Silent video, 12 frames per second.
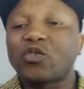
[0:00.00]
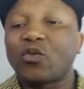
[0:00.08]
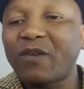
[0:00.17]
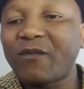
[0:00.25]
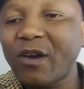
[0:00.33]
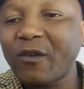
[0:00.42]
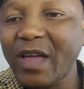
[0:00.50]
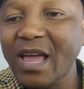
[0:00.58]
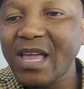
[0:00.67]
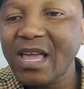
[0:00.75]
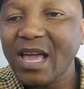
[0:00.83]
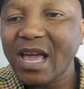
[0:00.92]
So what the value of
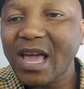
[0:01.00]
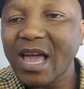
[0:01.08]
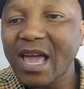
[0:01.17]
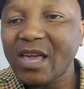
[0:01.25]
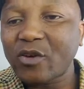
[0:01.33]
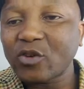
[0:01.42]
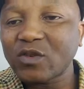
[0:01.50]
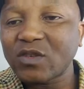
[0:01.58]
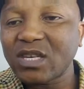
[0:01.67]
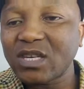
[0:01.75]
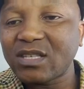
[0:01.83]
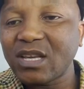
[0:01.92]
A equal to
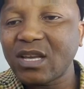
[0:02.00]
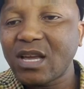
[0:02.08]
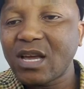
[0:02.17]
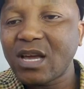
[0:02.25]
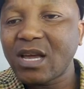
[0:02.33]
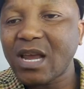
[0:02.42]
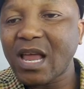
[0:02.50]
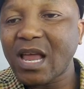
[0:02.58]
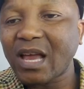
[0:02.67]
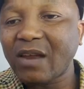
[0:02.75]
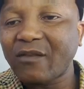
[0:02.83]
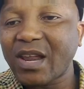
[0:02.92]
60,
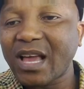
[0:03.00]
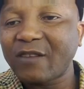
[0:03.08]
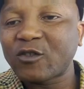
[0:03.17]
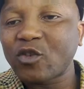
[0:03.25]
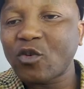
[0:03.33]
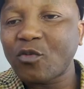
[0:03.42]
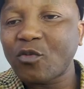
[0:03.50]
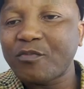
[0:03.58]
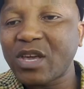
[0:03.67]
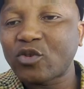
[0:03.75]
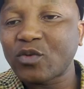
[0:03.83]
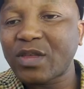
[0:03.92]
negative, negative, so B
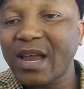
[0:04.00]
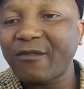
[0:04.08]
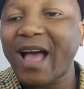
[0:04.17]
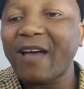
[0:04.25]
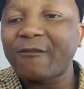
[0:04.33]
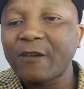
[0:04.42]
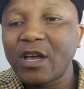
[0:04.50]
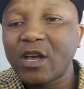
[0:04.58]
equal to 35.